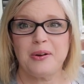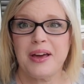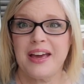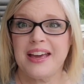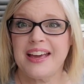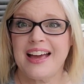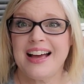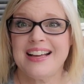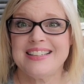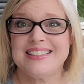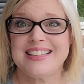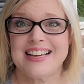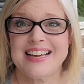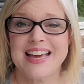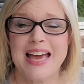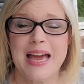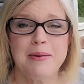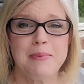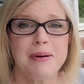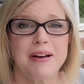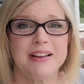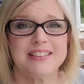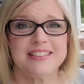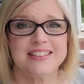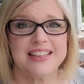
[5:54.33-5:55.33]
Okay, guys, I
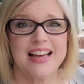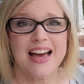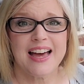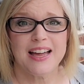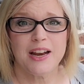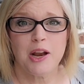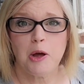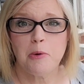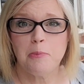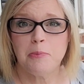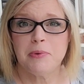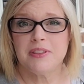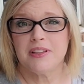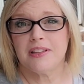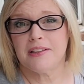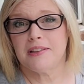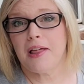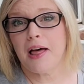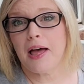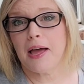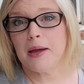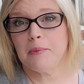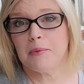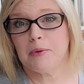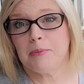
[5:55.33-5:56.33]
came outside hoping the
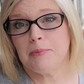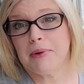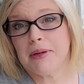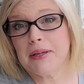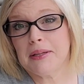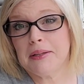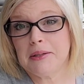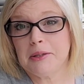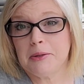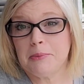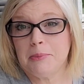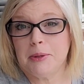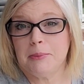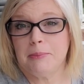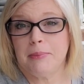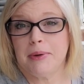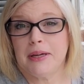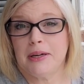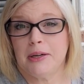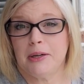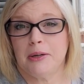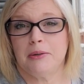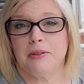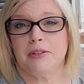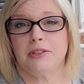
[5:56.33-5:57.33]
light would be a little bit
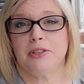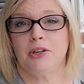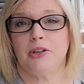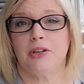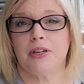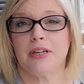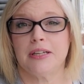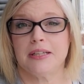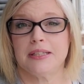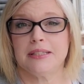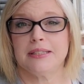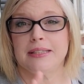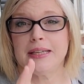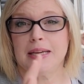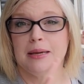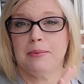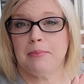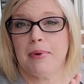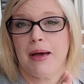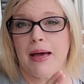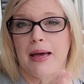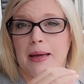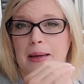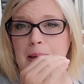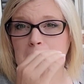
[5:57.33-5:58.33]
better and you're getting to
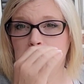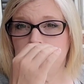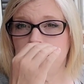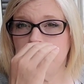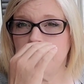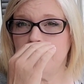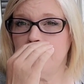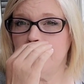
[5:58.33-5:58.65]
see my